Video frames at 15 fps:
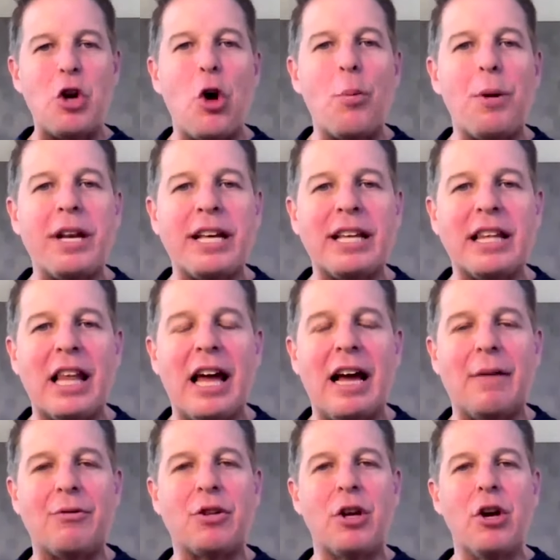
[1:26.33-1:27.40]
Nobody
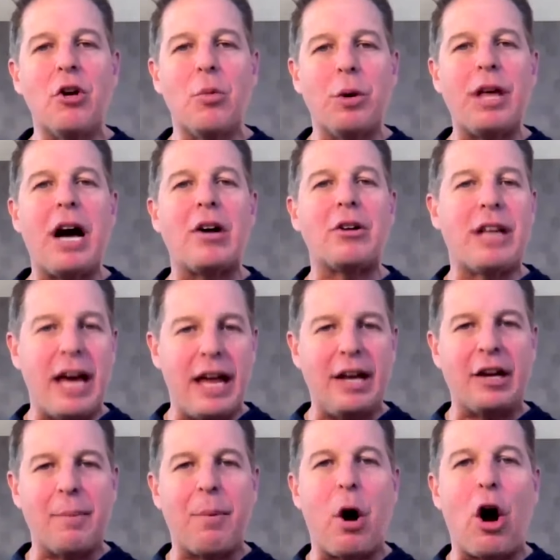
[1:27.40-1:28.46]
left without
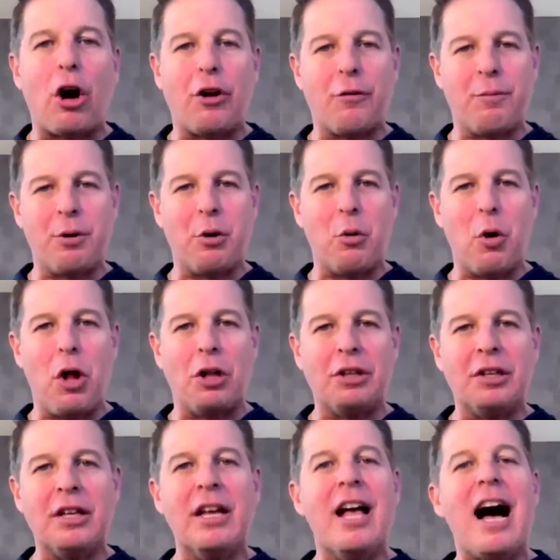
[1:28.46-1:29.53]
getting a part of Bill
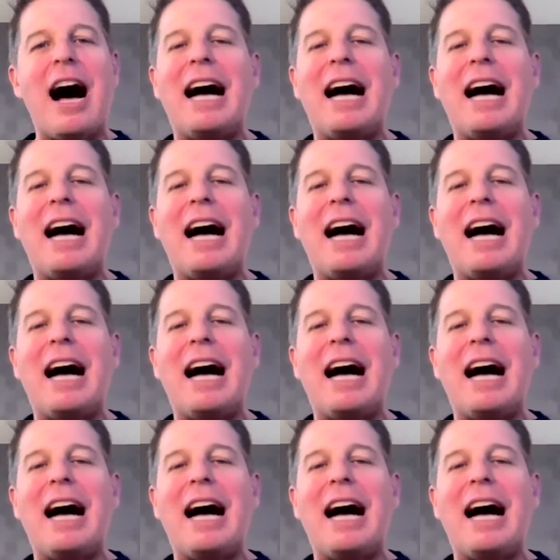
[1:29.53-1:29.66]
Walton.